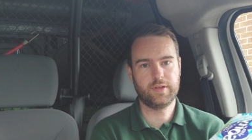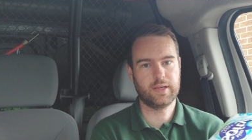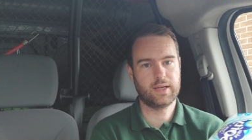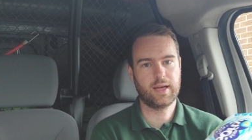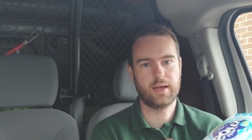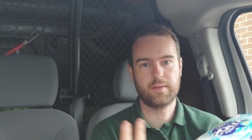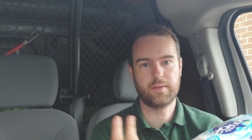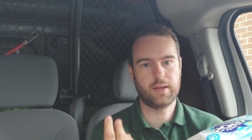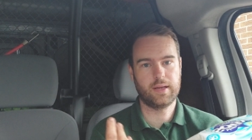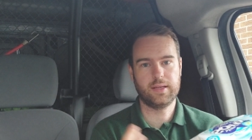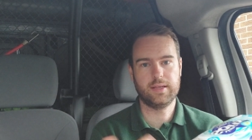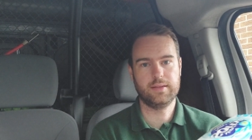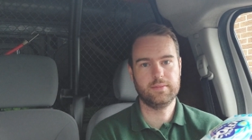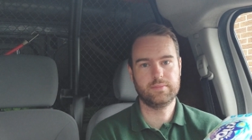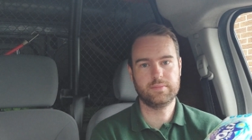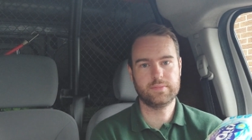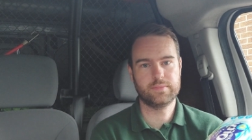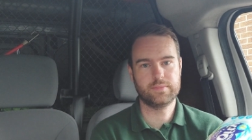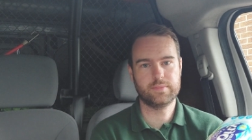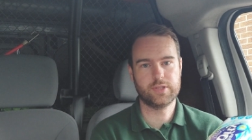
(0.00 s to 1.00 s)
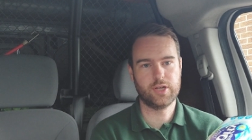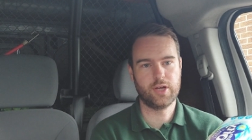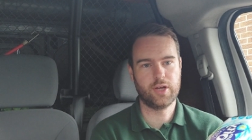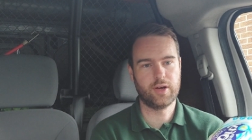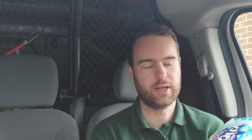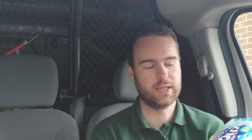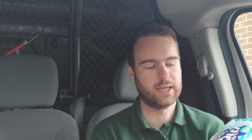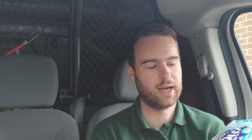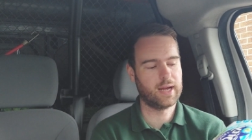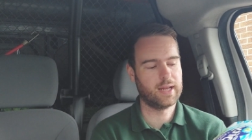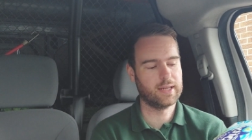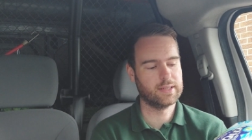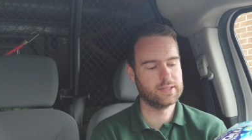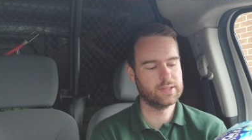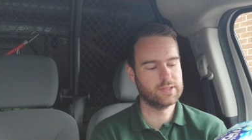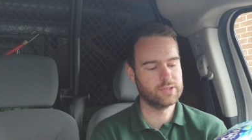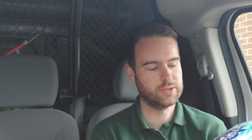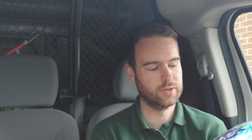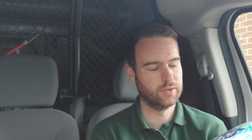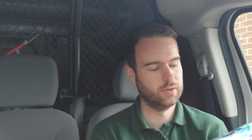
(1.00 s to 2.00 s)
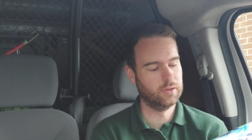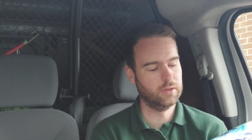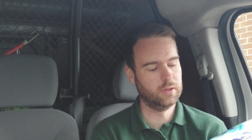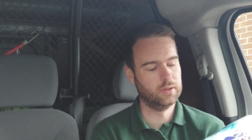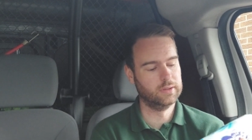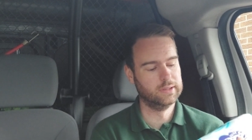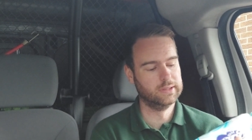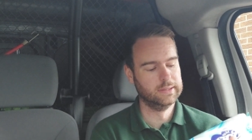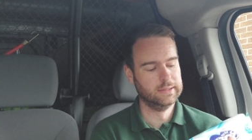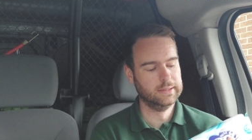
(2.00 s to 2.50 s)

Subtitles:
get any dirt on your hands, or